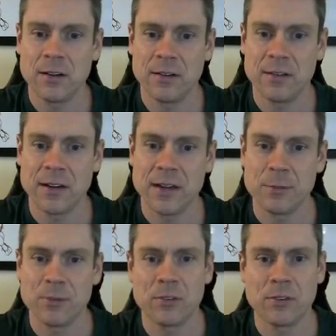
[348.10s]

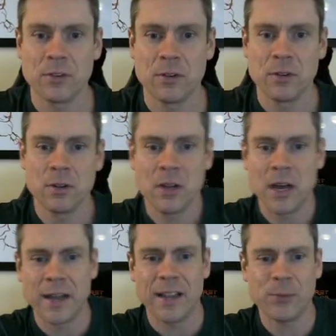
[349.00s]
times,
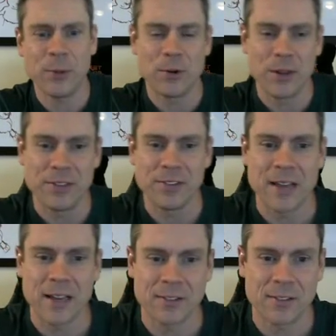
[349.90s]
I guess we don't need these
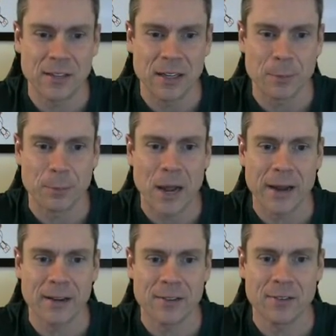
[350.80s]
x's in
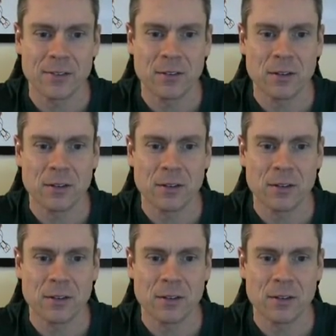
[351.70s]
brackets.